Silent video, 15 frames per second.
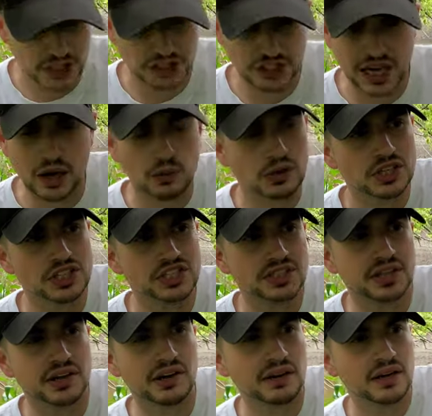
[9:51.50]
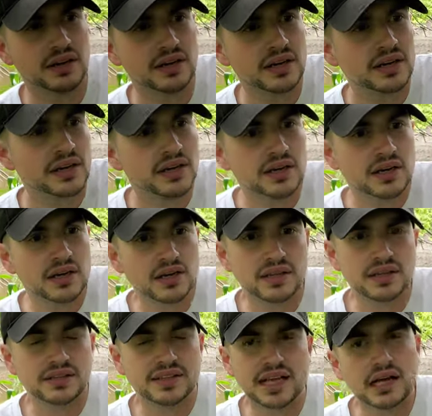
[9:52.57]
showers there,
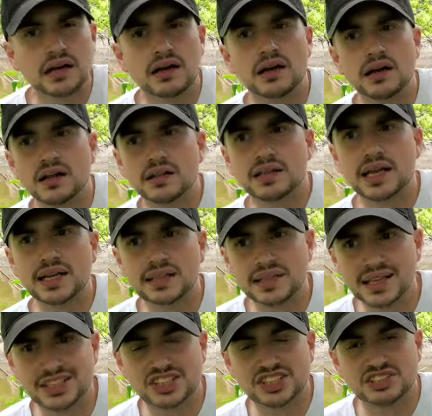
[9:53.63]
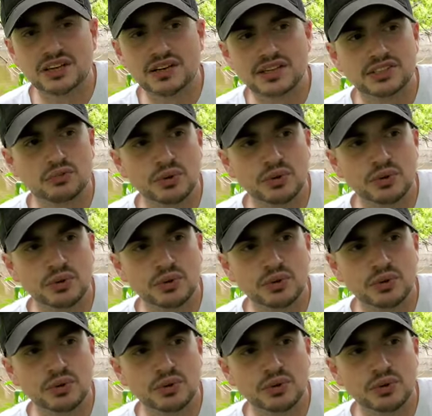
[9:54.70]
That sucked.